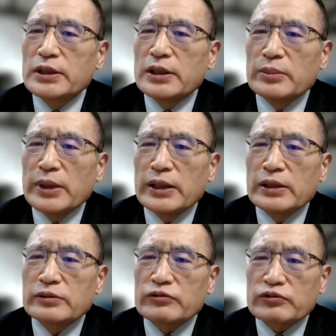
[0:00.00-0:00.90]

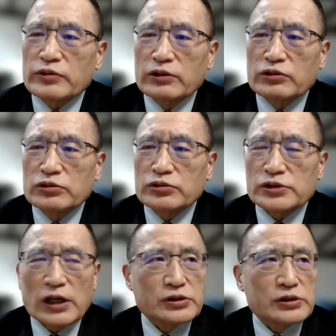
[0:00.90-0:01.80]
make the threat to
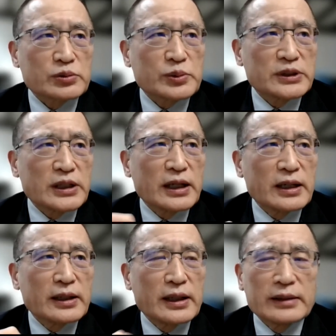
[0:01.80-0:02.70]
South Korea
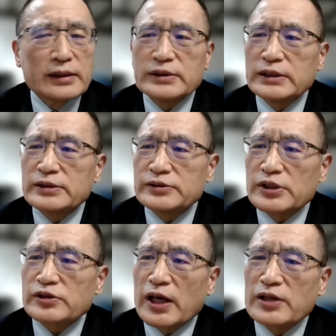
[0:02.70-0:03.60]
an, an
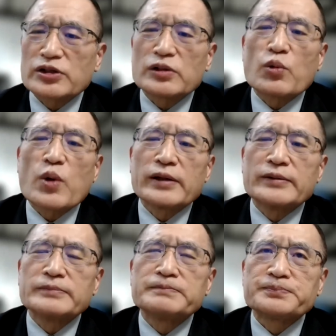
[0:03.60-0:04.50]
existential
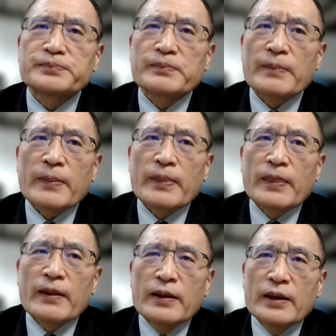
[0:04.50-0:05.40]
one.
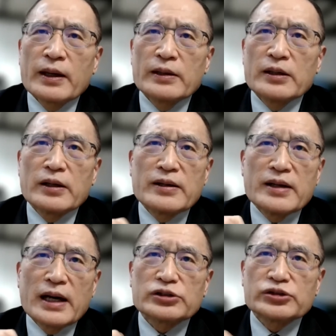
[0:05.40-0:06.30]

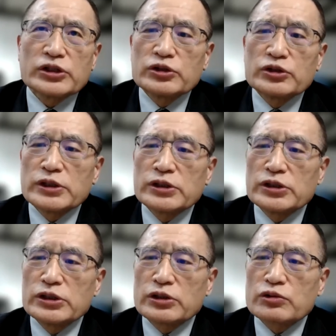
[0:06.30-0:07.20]
Another
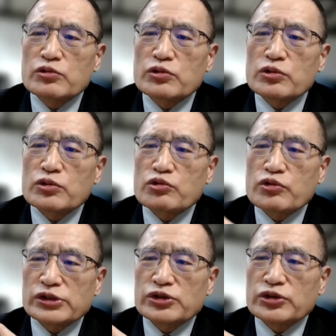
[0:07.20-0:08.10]
security
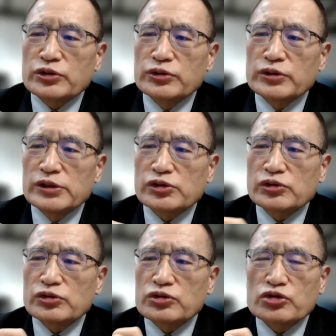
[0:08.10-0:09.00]
question is
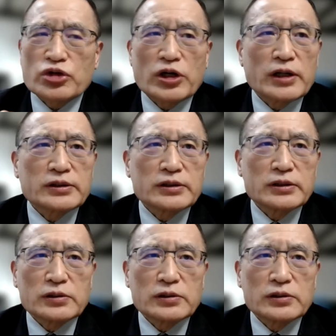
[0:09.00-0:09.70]
to charter